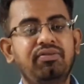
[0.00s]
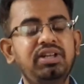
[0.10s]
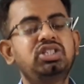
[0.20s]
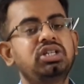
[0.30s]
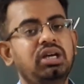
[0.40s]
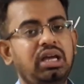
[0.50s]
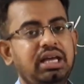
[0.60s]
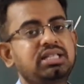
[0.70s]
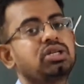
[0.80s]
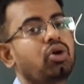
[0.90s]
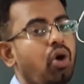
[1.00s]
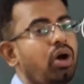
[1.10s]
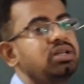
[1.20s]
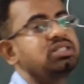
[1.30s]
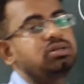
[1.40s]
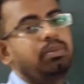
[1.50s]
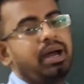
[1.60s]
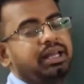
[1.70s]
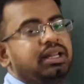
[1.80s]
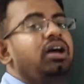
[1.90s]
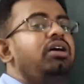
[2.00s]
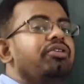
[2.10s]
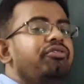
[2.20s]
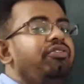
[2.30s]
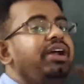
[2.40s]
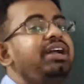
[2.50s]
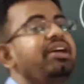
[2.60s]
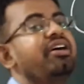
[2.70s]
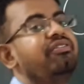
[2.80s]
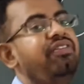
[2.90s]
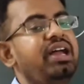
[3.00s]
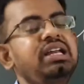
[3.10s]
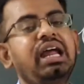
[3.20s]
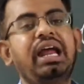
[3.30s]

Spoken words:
which is caused by the wind when